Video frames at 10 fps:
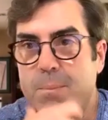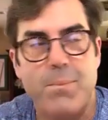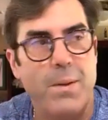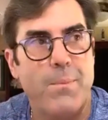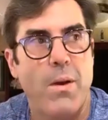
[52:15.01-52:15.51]

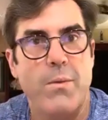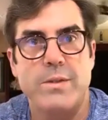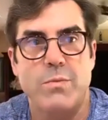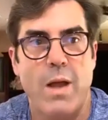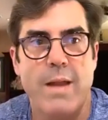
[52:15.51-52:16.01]
big part of the
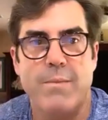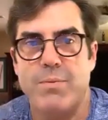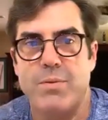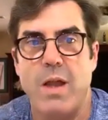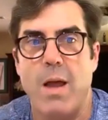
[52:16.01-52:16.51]
reason why I
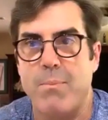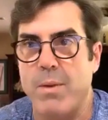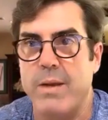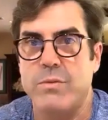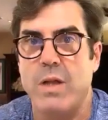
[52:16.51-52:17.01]
stopped
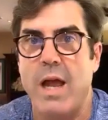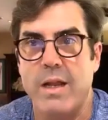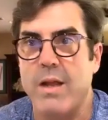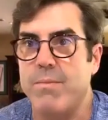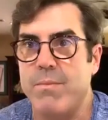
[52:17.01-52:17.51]
playing was I
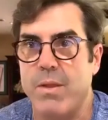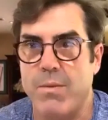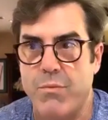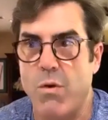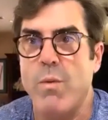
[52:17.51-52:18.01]
got the
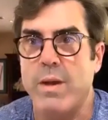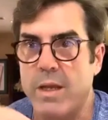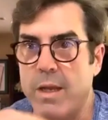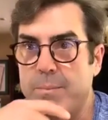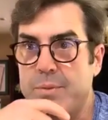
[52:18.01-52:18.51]
throwing
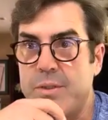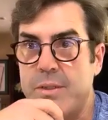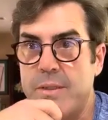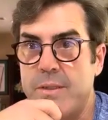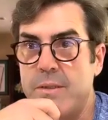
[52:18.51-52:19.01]
yips,
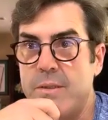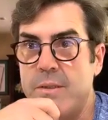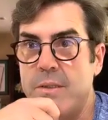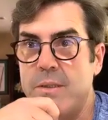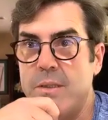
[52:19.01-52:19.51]

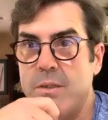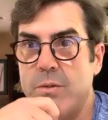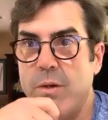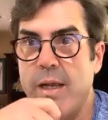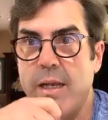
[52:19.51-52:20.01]

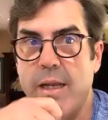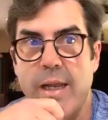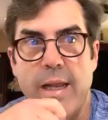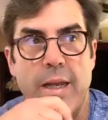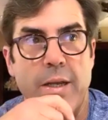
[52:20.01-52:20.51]
right?
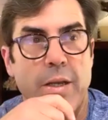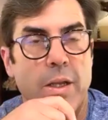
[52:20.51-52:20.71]
And